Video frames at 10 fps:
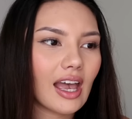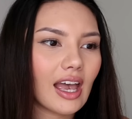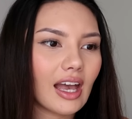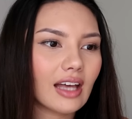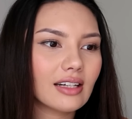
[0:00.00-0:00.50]

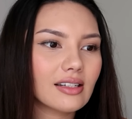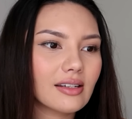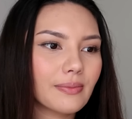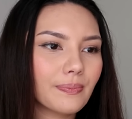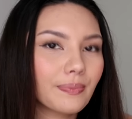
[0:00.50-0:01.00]
And
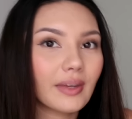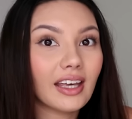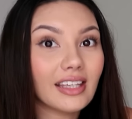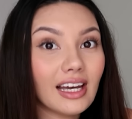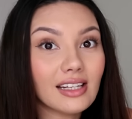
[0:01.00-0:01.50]

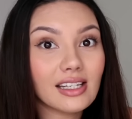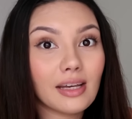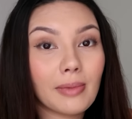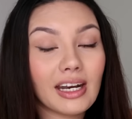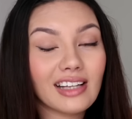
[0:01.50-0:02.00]
yeah, I'll see you
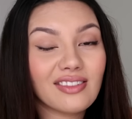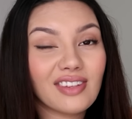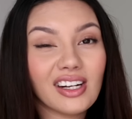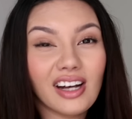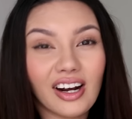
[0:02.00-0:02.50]
in my next
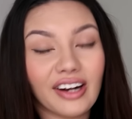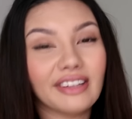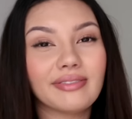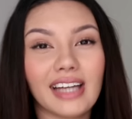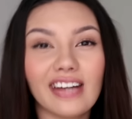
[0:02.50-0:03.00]

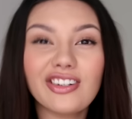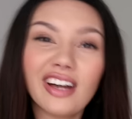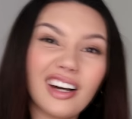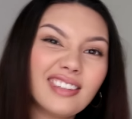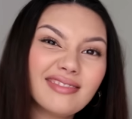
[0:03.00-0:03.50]
video. Catch
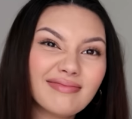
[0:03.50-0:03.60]
ya.